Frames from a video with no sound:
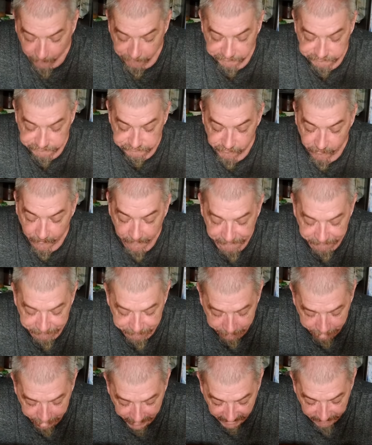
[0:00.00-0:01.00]
No
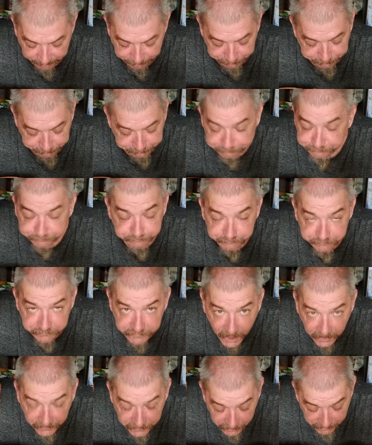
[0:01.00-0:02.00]

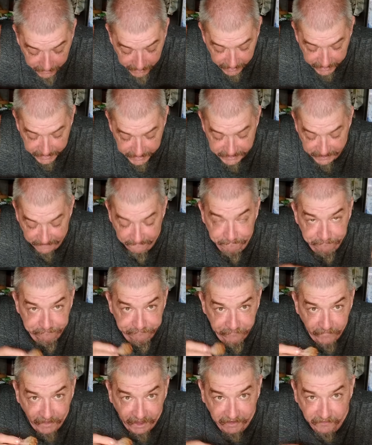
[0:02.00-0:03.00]
merienda.
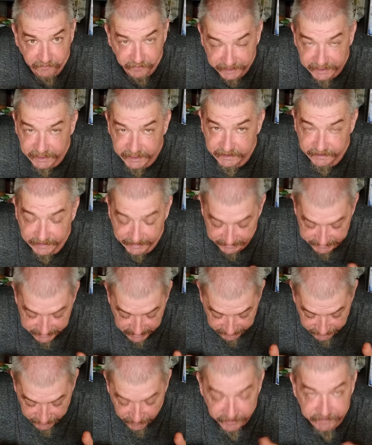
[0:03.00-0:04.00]
And we get, like I
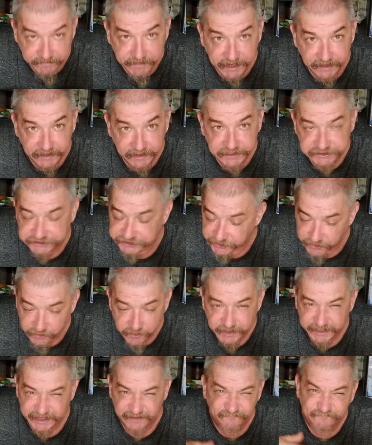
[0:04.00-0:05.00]
said, 30-minute lunch. You don't
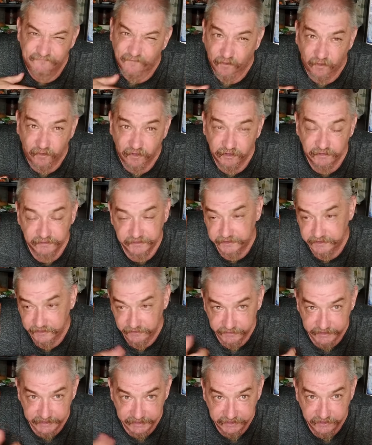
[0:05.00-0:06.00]
want to get full. You
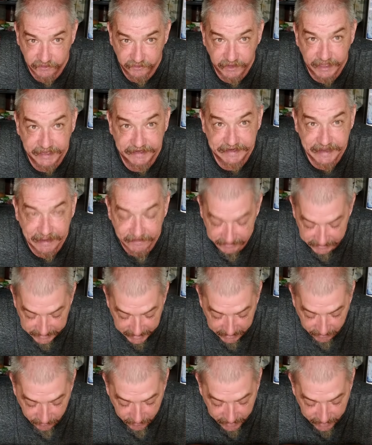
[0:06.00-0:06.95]
don't get to go lay down and take a